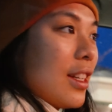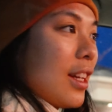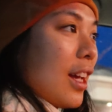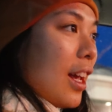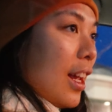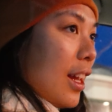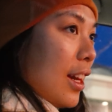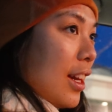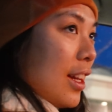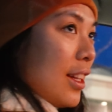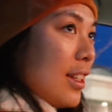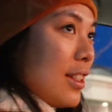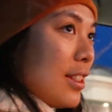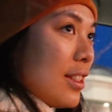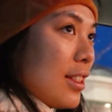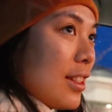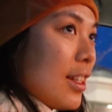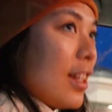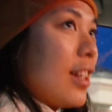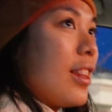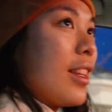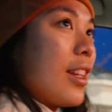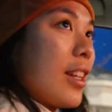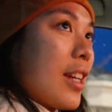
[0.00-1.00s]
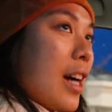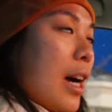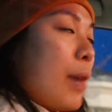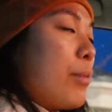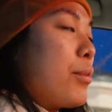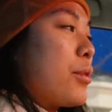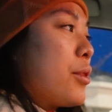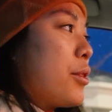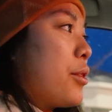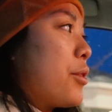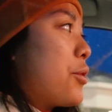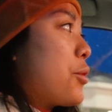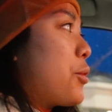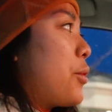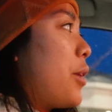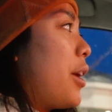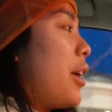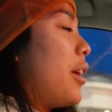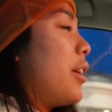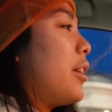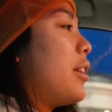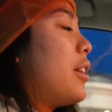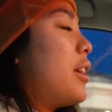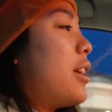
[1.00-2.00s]
in it, in the capsule as
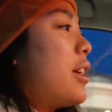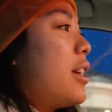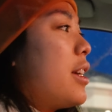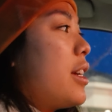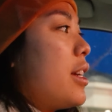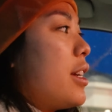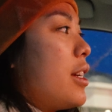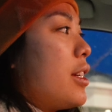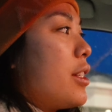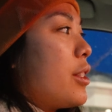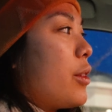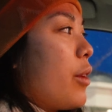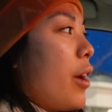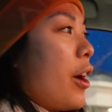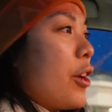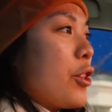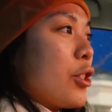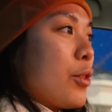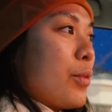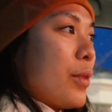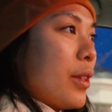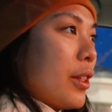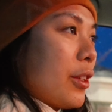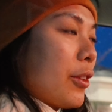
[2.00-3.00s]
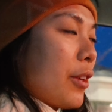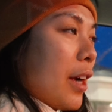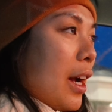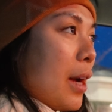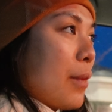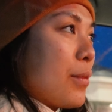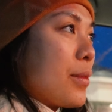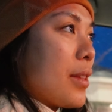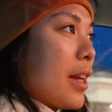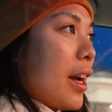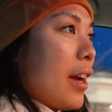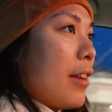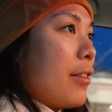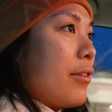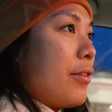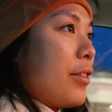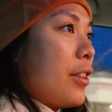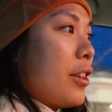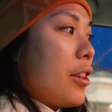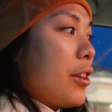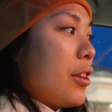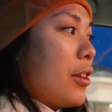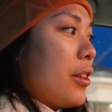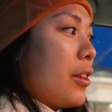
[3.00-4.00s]
well. So 100 milligrams, I
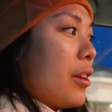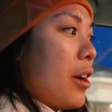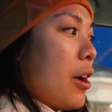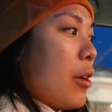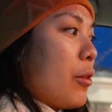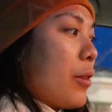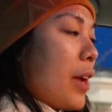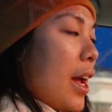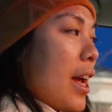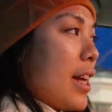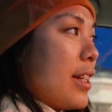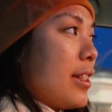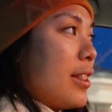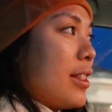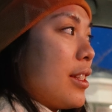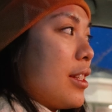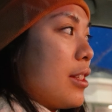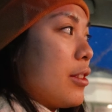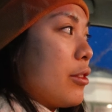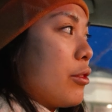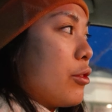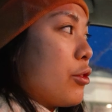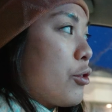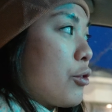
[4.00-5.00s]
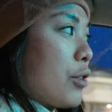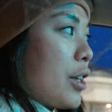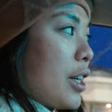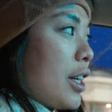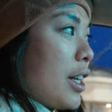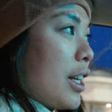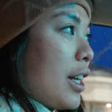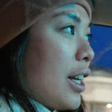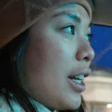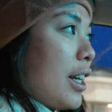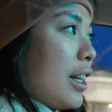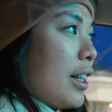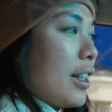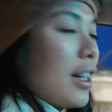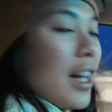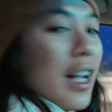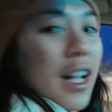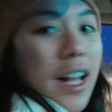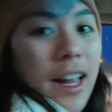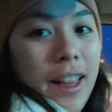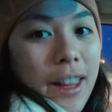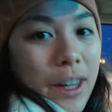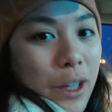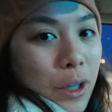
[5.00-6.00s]
feel okay still drinking like
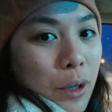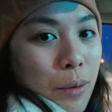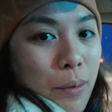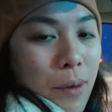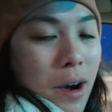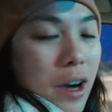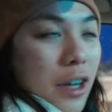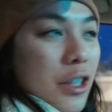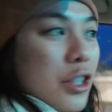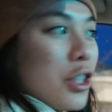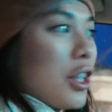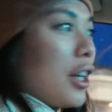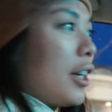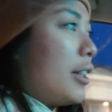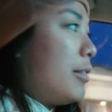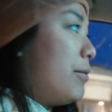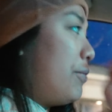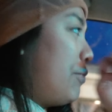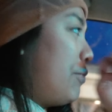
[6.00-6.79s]
a little matcha.